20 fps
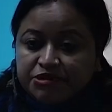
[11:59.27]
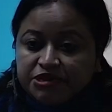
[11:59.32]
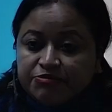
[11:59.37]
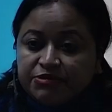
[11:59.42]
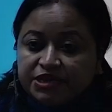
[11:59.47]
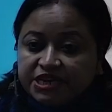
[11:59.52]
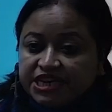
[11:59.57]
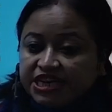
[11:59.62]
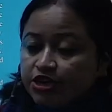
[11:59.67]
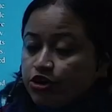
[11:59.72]

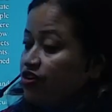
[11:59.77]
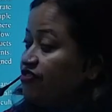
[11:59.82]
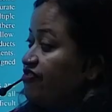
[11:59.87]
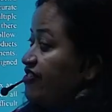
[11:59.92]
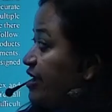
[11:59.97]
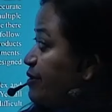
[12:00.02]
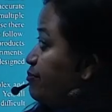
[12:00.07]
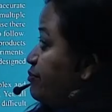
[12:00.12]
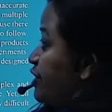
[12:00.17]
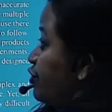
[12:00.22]
meaning of
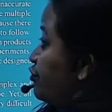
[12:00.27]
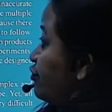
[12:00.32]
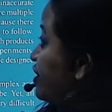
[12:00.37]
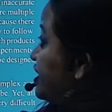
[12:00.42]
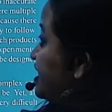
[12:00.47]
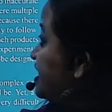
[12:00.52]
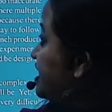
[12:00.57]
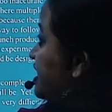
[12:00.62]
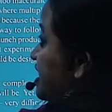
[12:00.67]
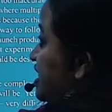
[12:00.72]

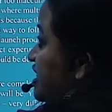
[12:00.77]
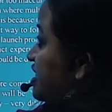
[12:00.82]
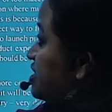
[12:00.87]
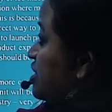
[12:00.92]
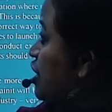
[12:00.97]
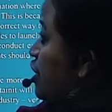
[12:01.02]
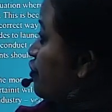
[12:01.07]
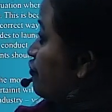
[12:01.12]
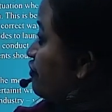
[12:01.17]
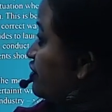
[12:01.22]
ambiguity is
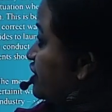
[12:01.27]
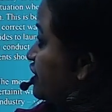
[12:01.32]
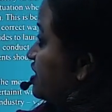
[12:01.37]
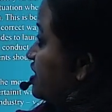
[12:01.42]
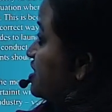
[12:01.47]
which is